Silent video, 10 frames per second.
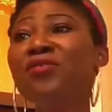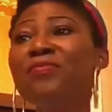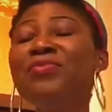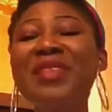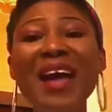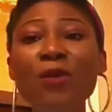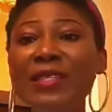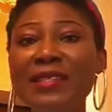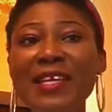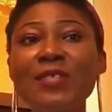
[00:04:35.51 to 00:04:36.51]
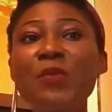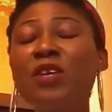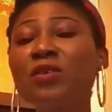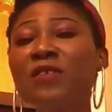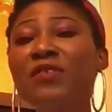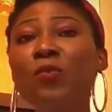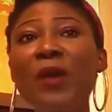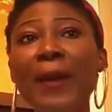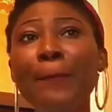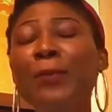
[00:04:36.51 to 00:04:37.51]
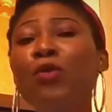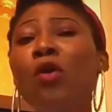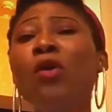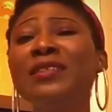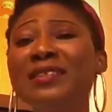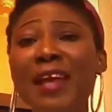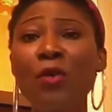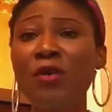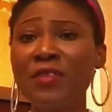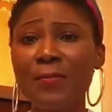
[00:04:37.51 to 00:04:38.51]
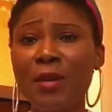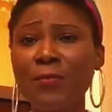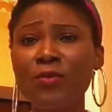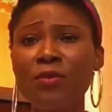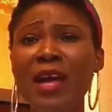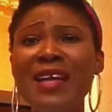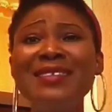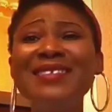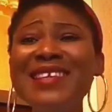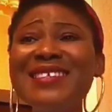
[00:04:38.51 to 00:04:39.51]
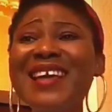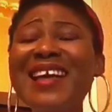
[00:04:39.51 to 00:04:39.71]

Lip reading: You know, nowadays, because of the way people condemn other people,